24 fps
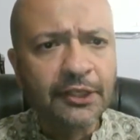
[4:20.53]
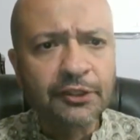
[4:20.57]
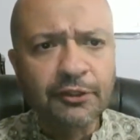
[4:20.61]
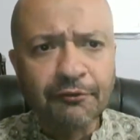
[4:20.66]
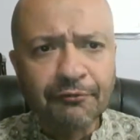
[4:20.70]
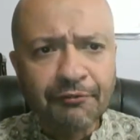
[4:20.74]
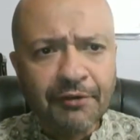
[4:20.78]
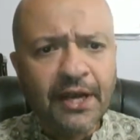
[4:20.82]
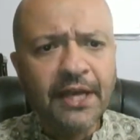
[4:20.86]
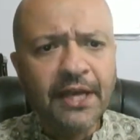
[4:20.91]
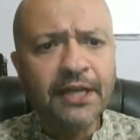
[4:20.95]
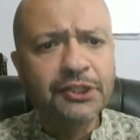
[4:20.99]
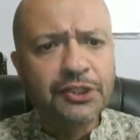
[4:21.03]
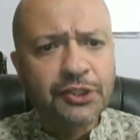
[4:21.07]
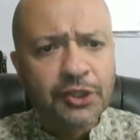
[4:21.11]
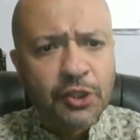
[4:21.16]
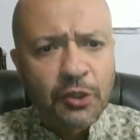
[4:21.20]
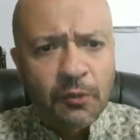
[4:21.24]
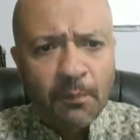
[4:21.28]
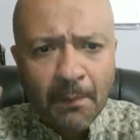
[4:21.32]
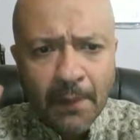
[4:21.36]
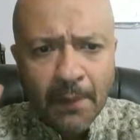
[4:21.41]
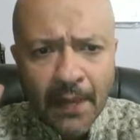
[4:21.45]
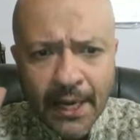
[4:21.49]
So friends,
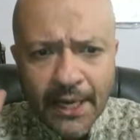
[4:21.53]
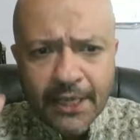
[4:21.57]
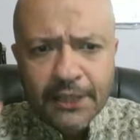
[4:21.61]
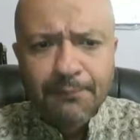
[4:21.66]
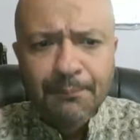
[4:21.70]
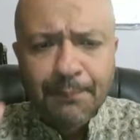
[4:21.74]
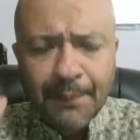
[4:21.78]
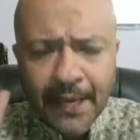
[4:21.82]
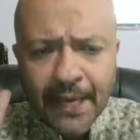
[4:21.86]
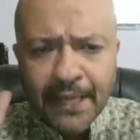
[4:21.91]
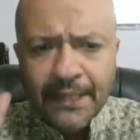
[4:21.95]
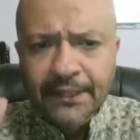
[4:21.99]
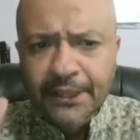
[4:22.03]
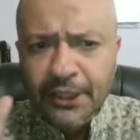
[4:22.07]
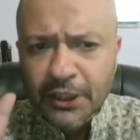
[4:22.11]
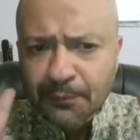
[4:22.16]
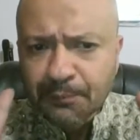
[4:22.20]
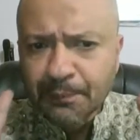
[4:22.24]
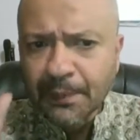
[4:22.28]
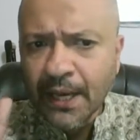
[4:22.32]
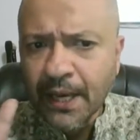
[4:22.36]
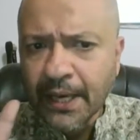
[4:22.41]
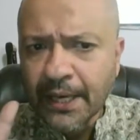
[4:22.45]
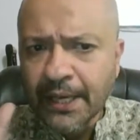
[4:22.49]
you must
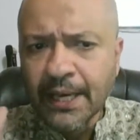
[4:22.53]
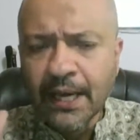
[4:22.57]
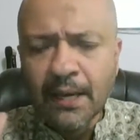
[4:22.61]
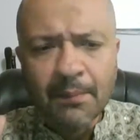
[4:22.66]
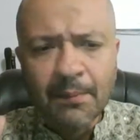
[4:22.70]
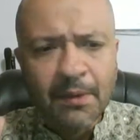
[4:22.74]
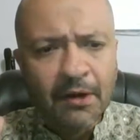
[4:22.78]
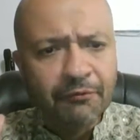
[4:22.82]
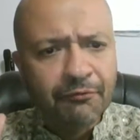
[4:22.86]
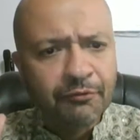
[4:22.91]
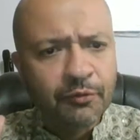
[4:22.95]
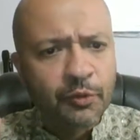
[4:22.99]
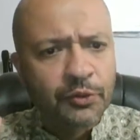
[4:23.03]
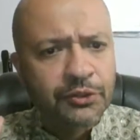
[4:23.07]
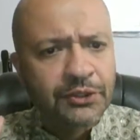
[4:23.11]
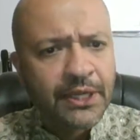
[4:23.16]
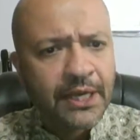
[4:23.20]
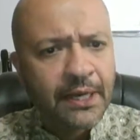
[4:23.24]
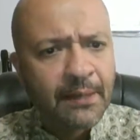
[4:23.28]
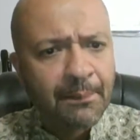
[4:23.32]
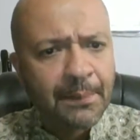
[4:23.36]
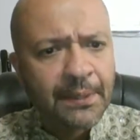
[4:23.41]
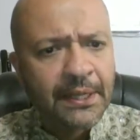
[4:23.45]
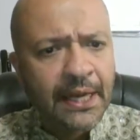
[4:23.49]
practice Pranayama, food
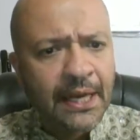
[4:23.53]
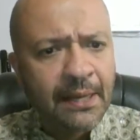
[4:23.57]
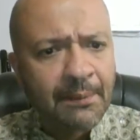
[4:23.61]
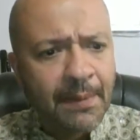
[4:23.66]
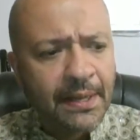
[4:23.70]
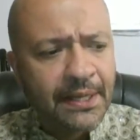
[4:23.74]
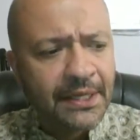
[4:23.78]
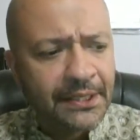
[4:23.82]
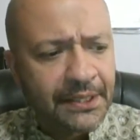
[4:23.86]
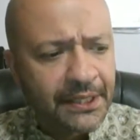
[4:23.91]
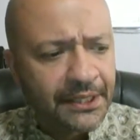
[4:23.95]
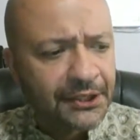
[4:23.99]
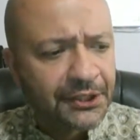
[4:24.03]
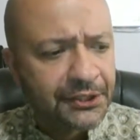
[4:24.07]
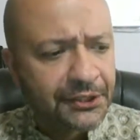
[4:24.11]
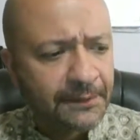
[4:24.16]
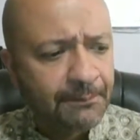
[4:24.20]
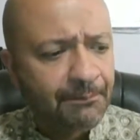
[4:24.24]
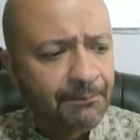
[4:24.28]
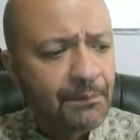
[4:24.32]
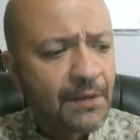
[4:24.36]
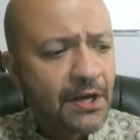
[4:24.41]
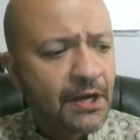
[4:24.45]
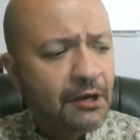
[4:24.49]
therapy, and
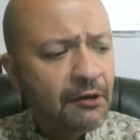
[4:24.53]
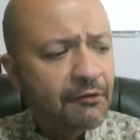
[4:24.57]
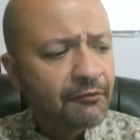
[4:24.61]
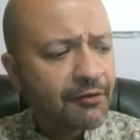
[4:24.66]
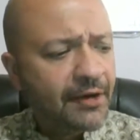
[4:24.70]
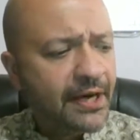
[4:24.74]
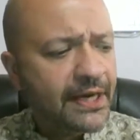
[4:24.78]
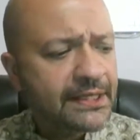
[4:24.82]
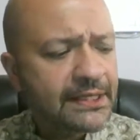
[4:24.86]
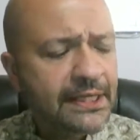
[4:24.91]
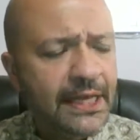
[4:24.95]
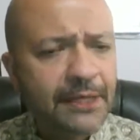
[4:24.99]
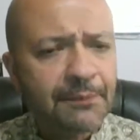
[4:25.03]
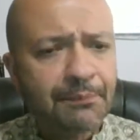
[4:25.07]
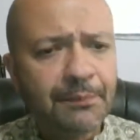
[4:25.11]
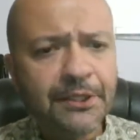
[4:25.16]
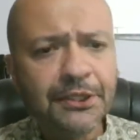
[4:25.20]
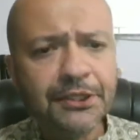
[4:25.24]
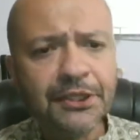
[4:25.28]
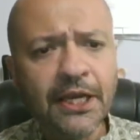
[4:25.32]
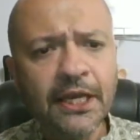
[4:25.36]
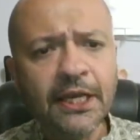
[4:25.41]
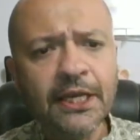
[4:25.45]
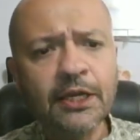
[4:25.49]
meditation. Friends, let me
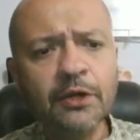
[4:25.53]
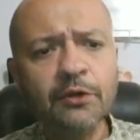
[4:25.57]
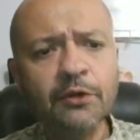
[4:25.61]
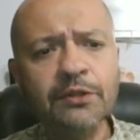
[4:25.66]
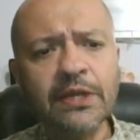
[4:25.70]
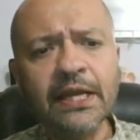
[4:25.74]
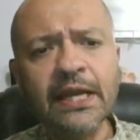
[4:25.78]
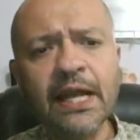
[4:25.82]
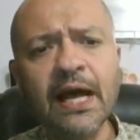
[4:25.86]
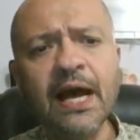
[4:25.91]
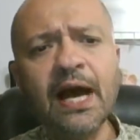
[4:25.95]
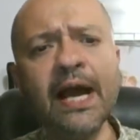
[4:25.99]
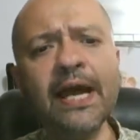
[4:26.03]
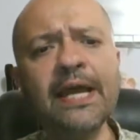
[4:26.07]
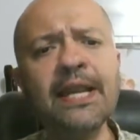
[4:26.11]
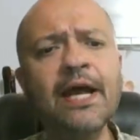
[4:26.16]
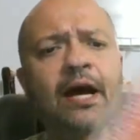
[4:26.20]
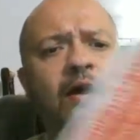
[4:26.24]
tell you that I